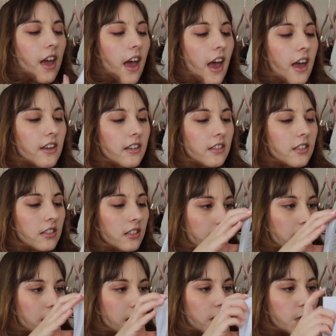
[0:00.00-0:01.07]
And
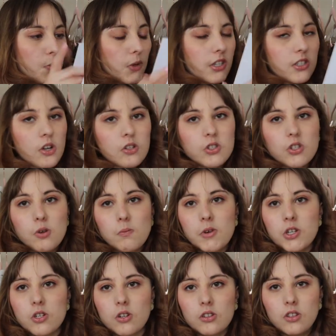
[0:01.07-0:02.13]
this book is also
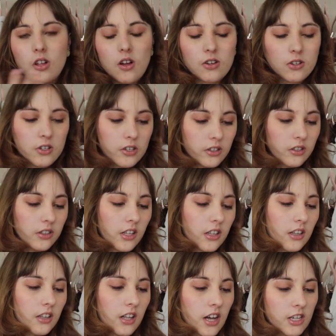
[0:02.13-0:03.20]
much longer
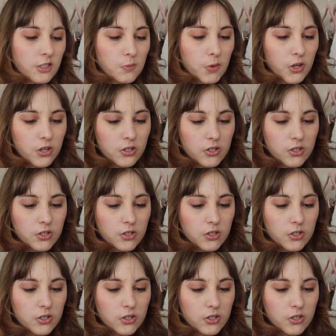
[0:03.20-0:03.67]
than the last book,